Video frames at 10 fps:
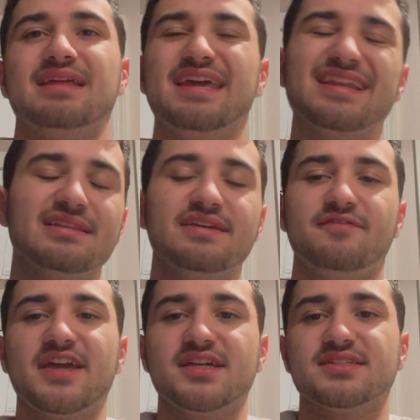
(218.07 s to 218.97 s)
Italy
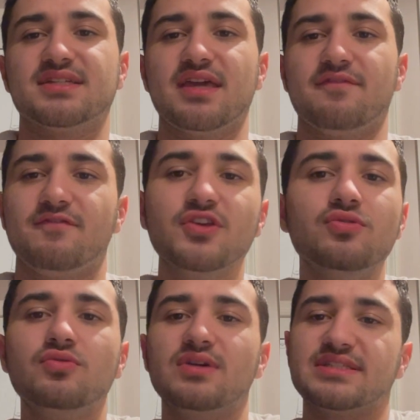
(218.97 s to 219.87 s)
faced a
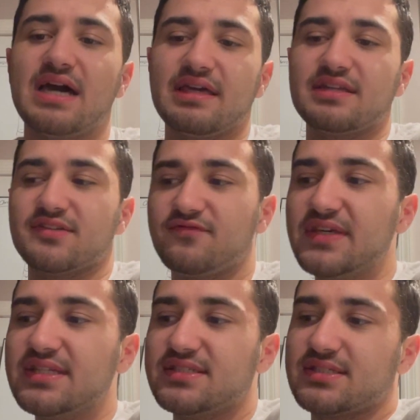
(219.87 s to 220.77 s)
few Italian
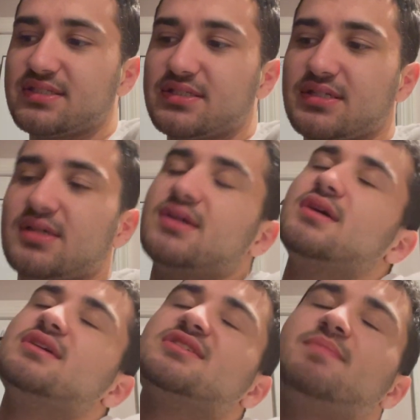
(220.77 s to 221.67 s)
defeats,
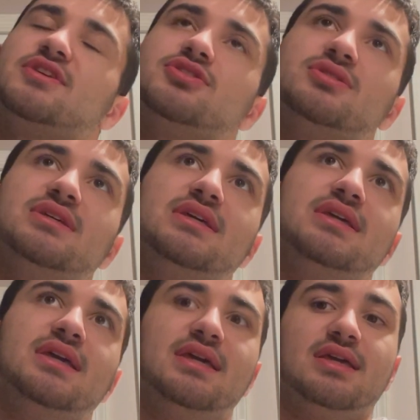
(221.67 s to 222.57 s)

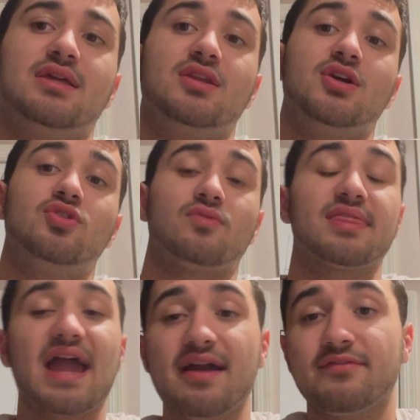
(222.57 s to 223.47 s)
especially in
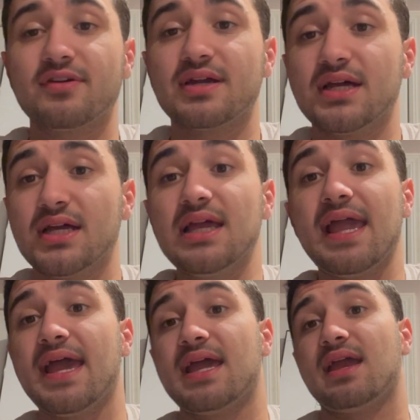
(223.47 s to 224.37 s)
North Africa
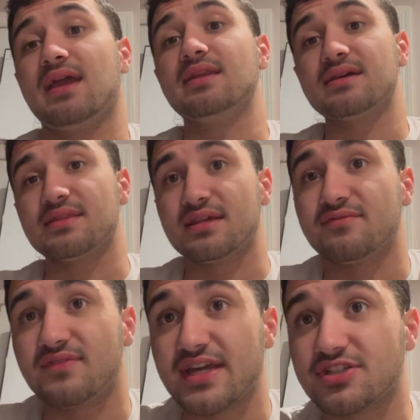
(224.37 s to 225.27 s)
and in the
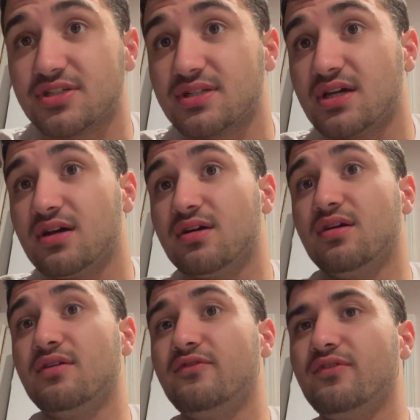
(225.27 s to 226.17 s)
invasion
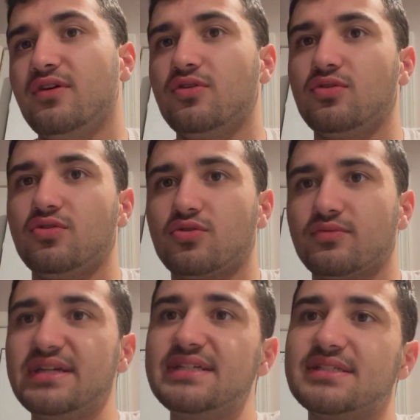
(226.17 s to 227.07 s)
of
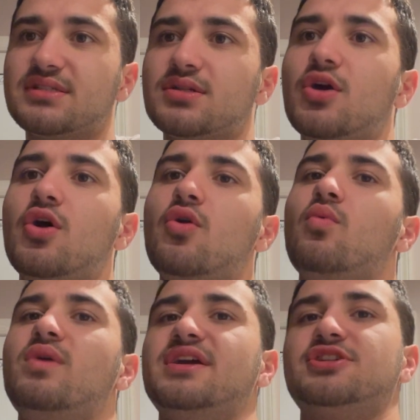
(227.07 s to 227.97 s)
Greece,
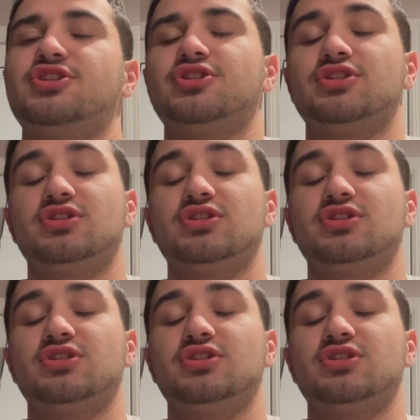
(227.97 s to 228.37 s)
which